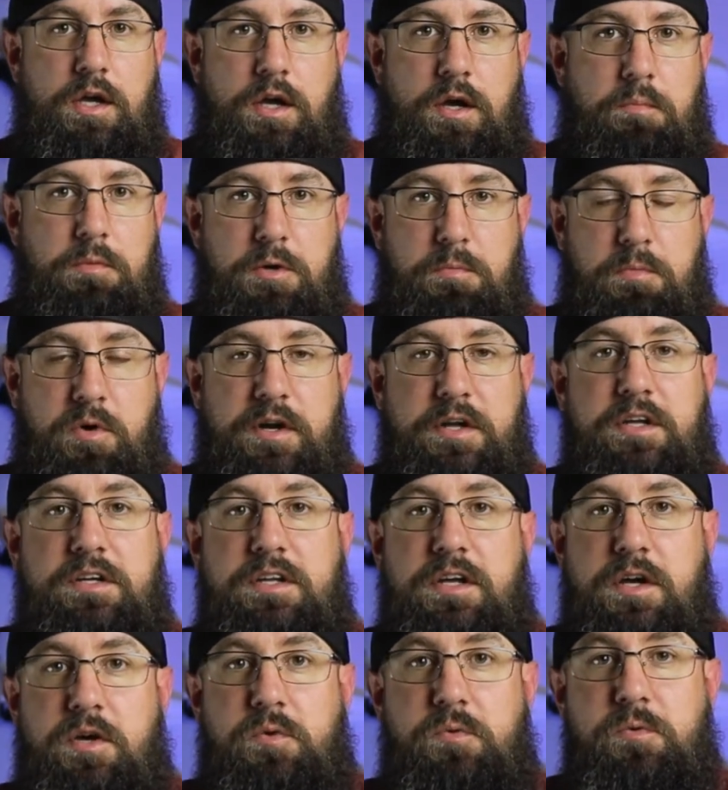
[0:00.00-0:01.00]
I'm going to break it
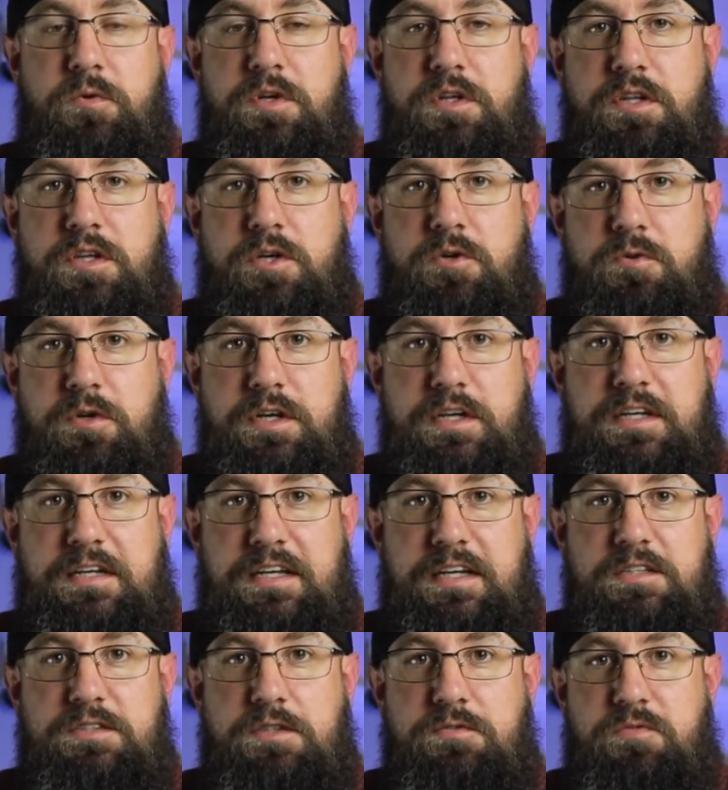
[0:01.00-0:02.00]
down really quick and
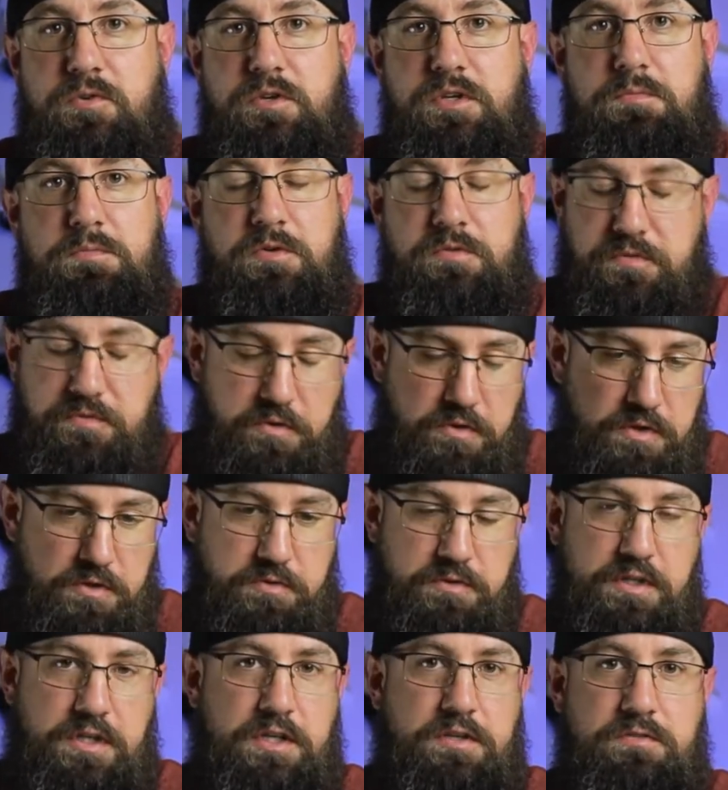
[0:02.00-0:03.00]
easy for you before
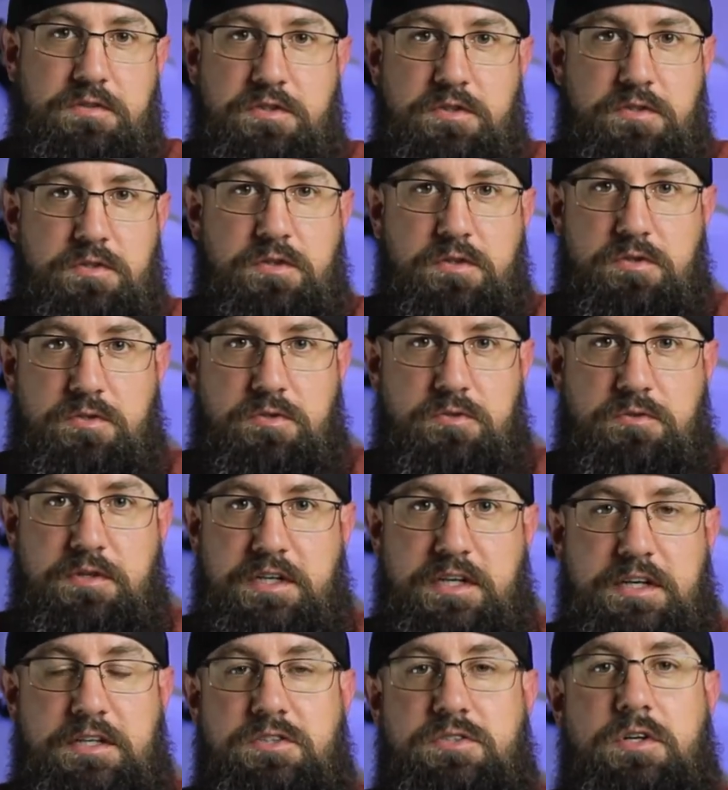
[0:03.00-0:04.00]
we even do the little
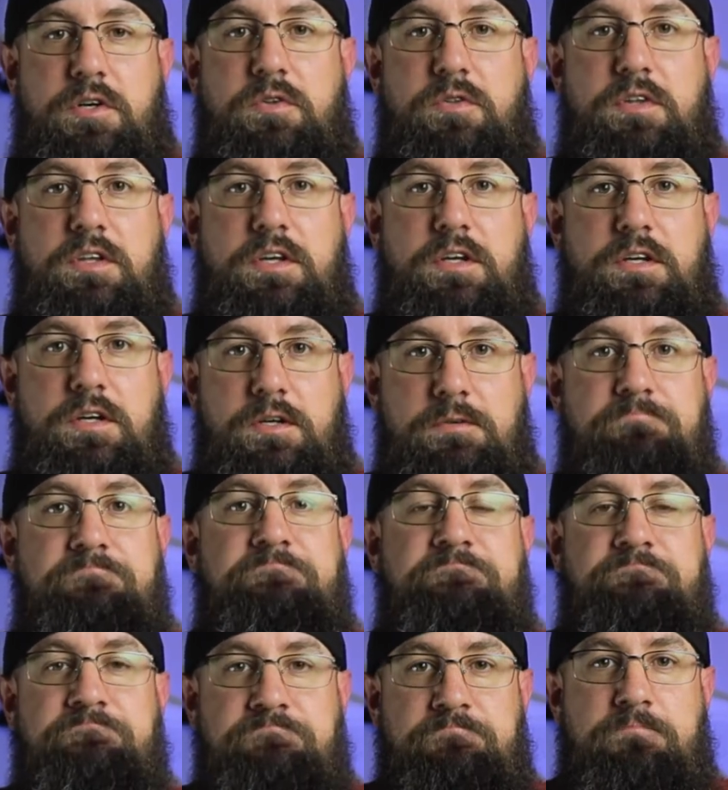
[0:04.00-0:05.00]
quick intro thing.
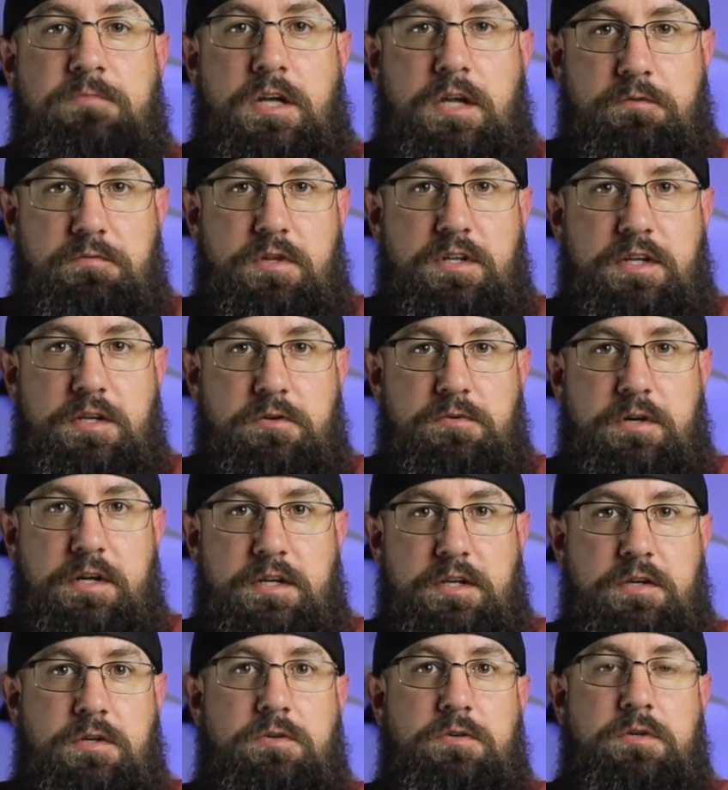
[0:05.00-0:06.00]
If you need a
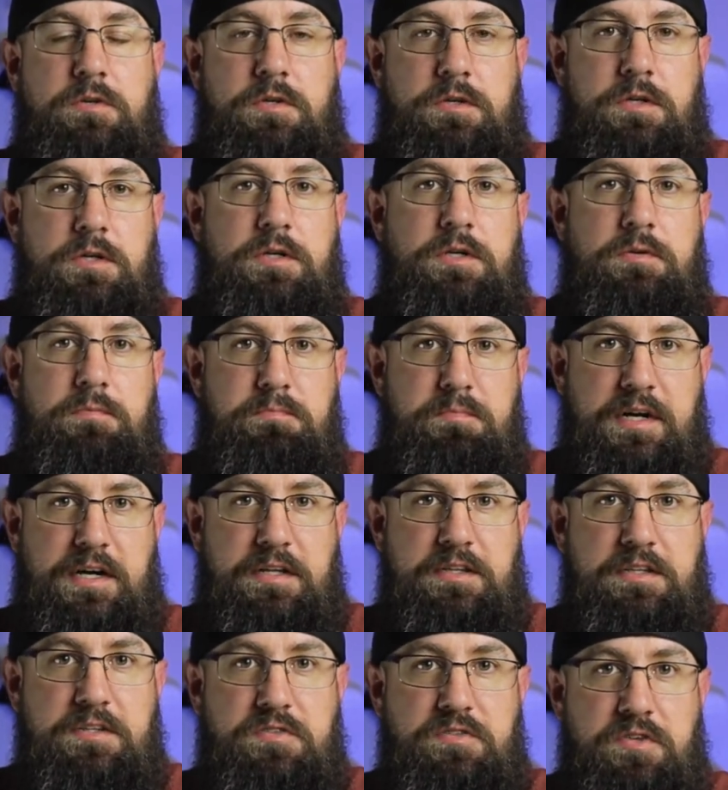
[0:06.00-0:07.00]
radio, buy
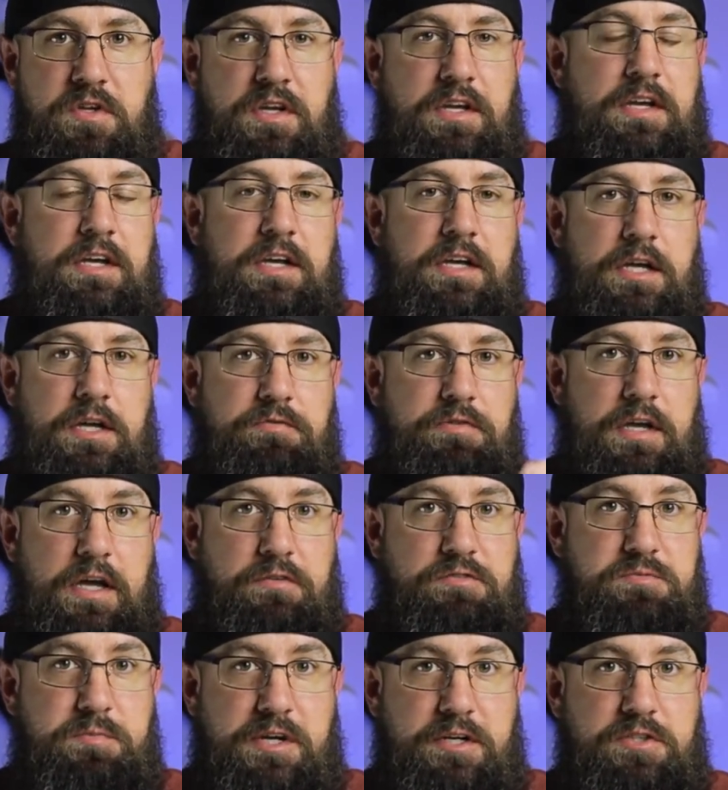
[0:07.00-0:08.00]
this. If you
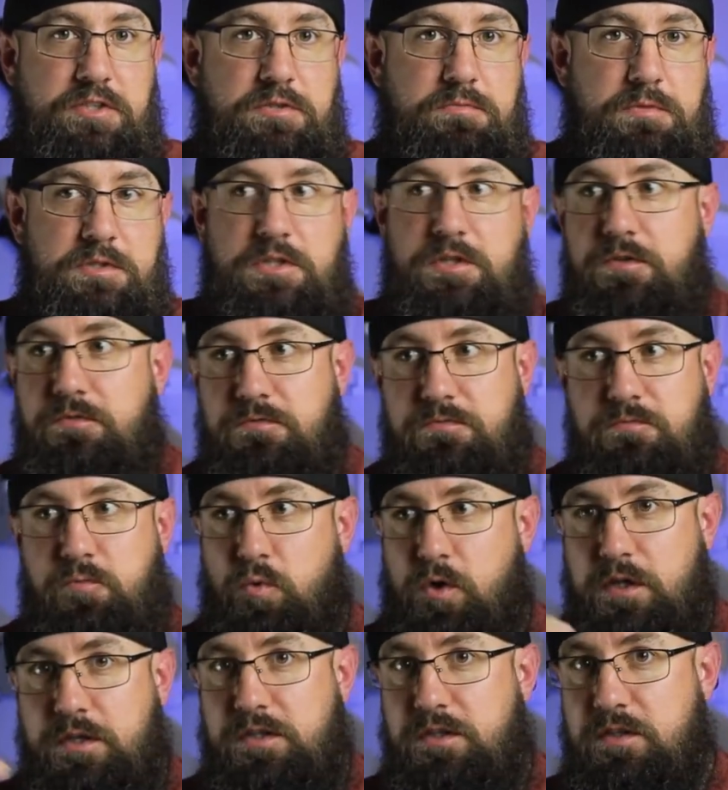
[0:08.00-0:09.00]
have Spectrum and you've
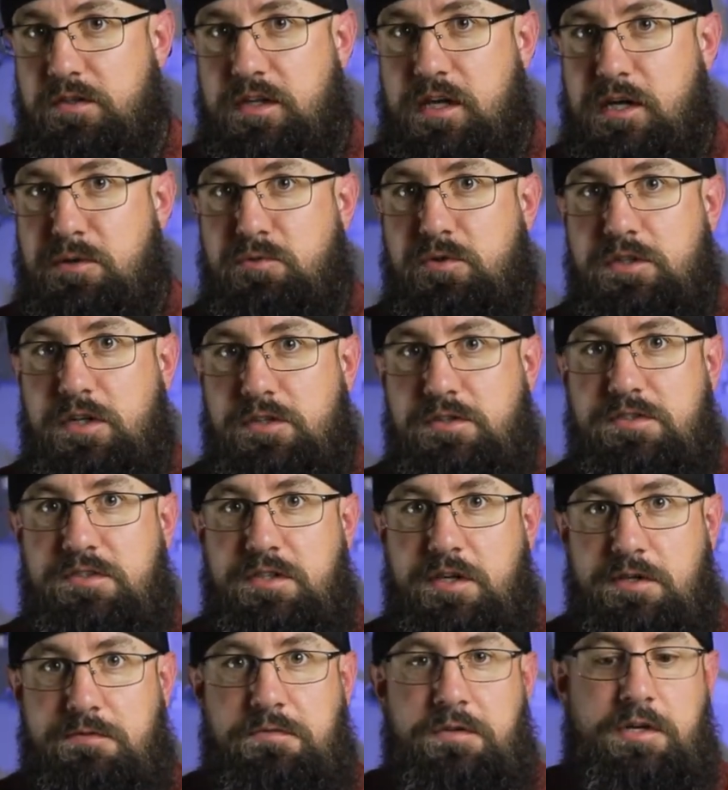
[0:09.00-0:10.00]
wanted to dabble in other
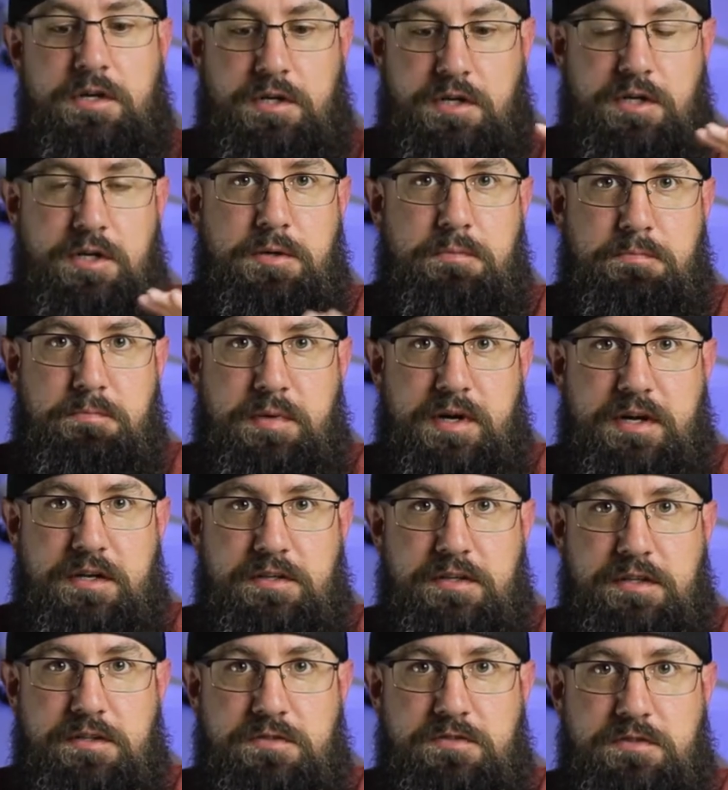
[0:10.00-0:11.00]
stuff, buy
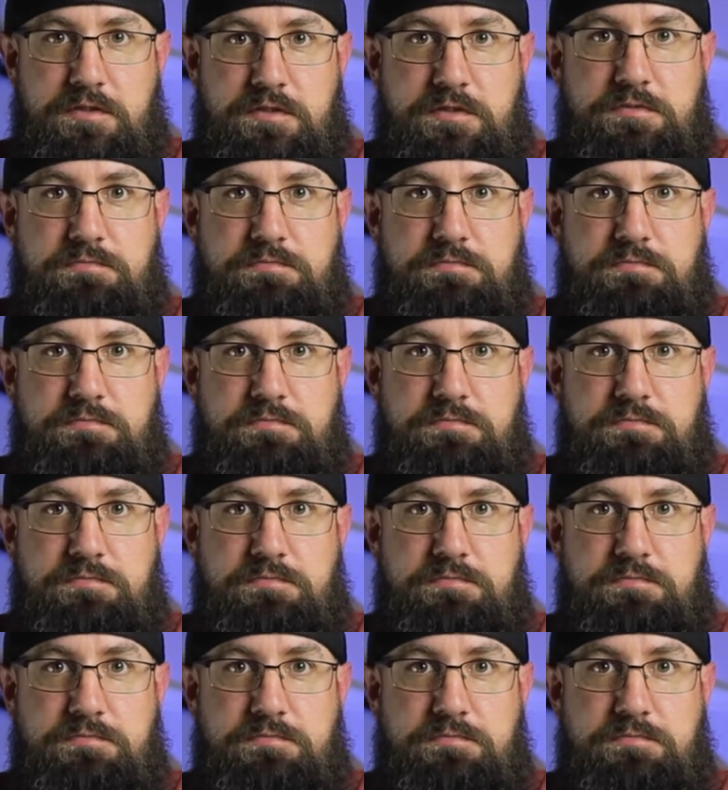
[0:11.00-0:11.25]
this.